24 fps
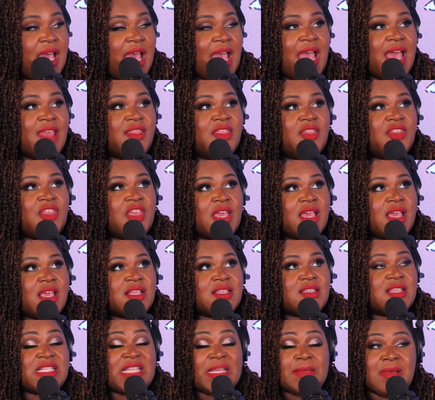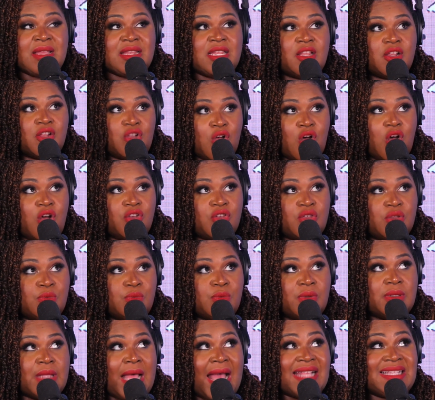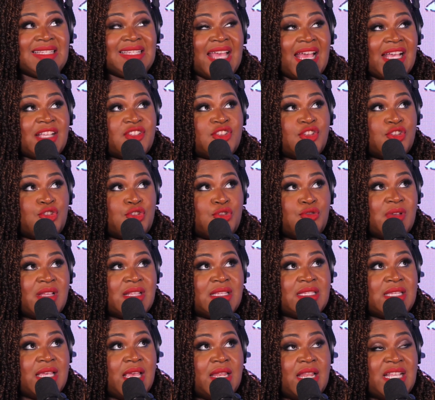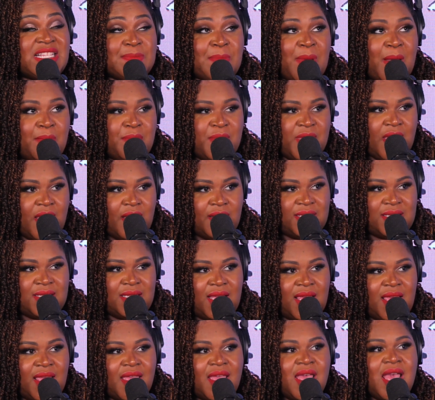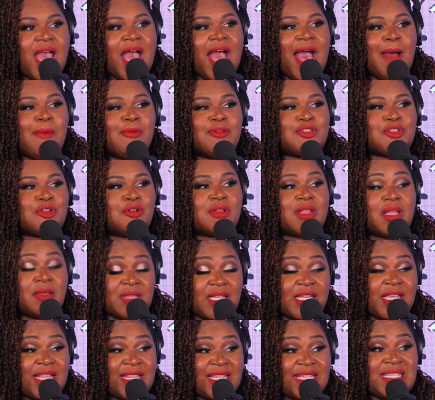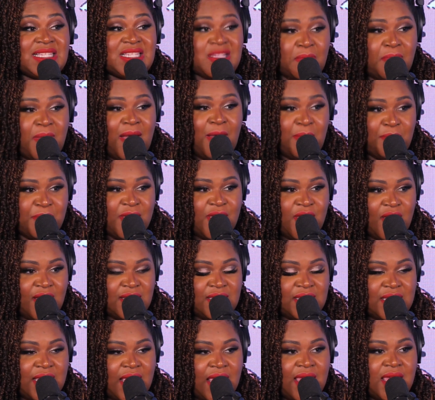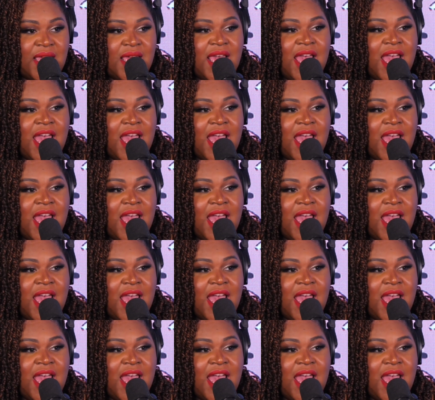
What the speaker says: And the thing is, this time I didn't call you. I texted you and said, it's about Beyonce. I was so clear. I was like, this is about Beyonce.